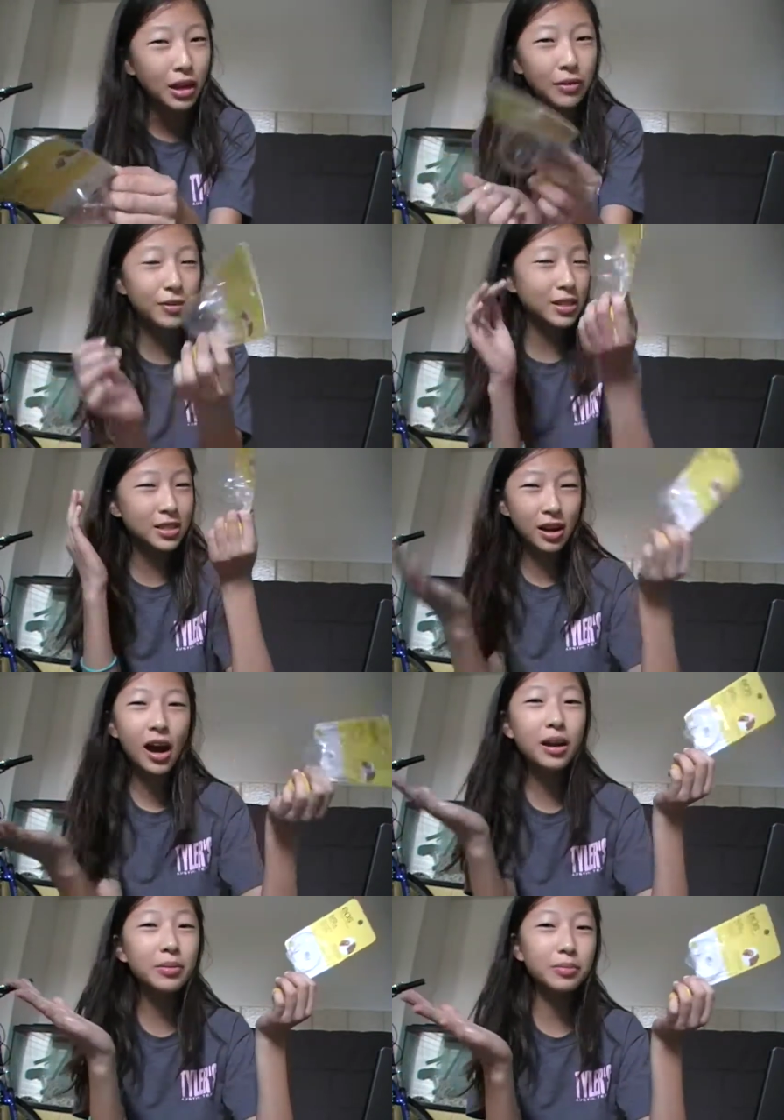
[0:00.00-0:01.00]
If it's
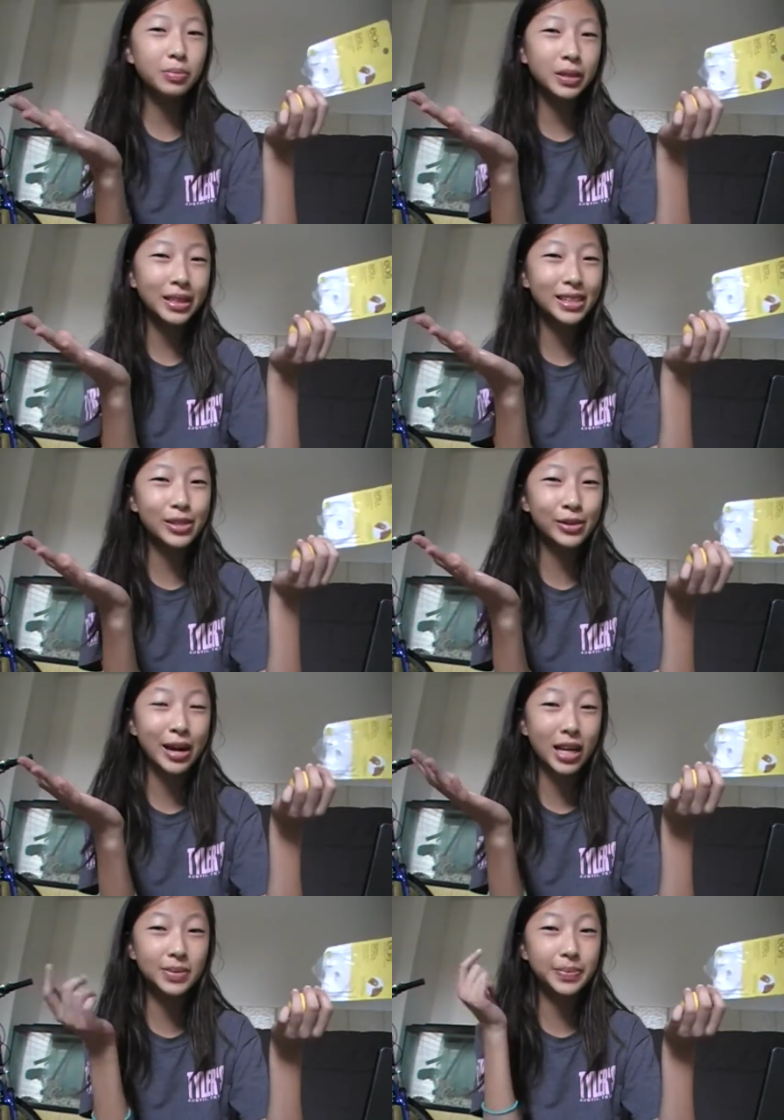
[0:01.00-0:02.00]
not, please
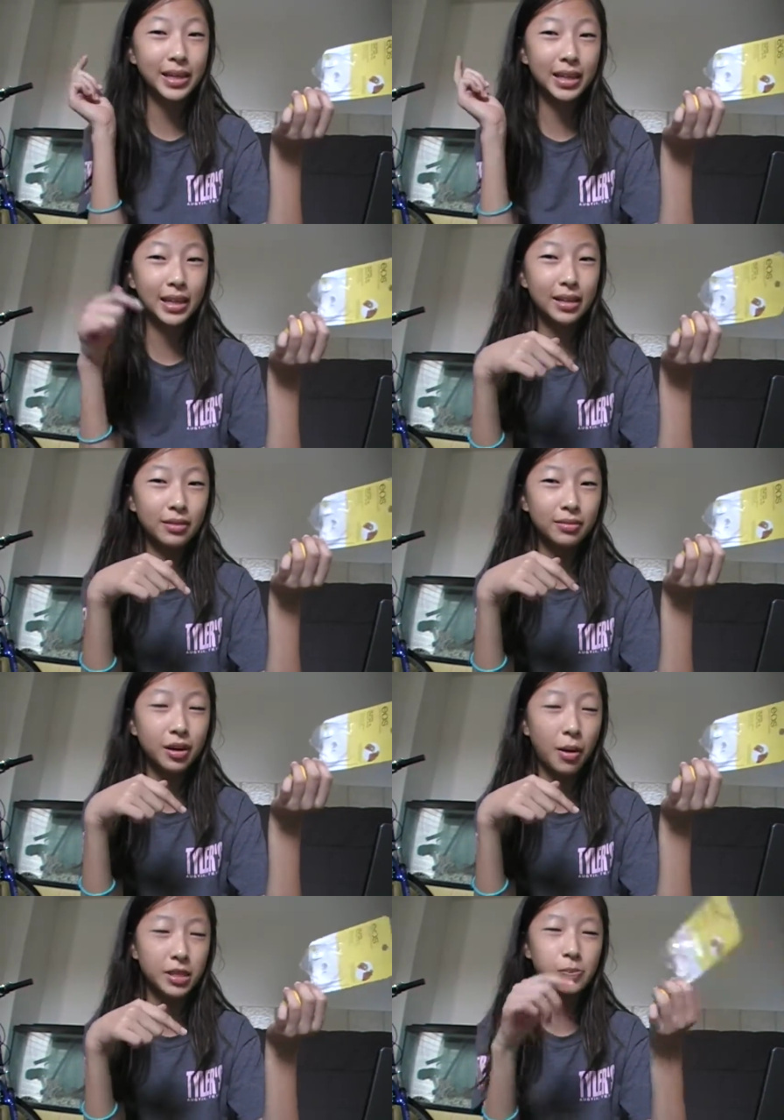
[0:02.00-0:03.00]
correct me in
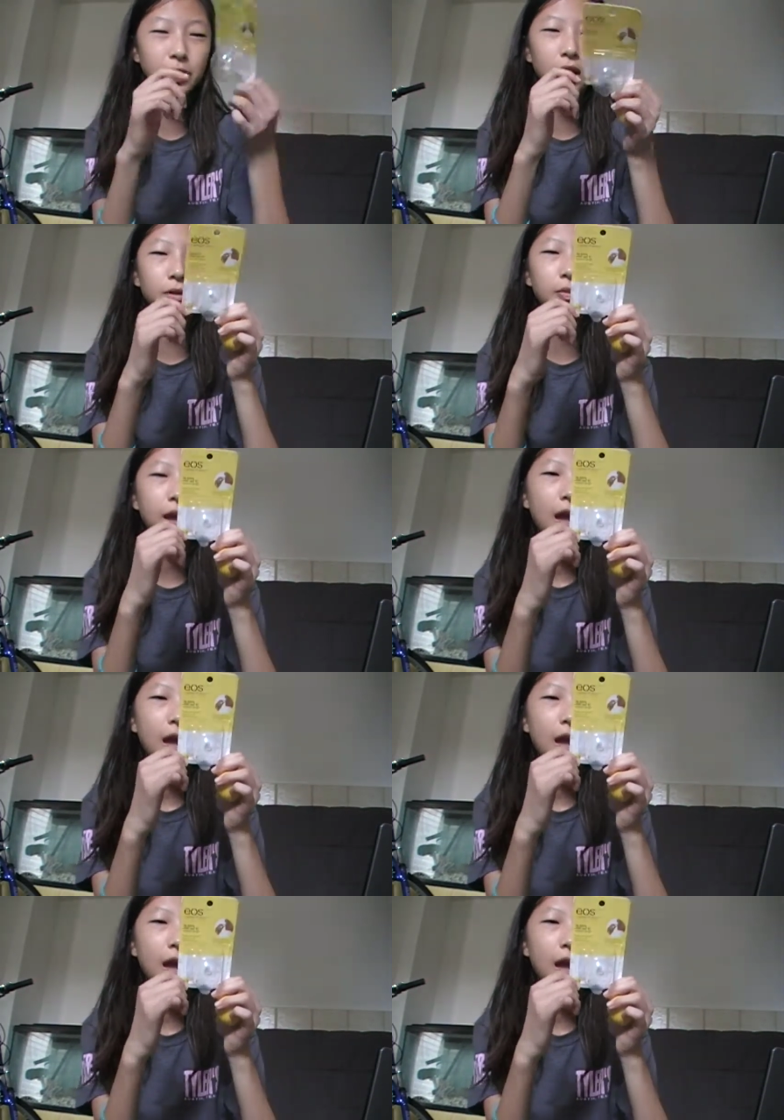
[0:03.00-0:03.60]
comments below.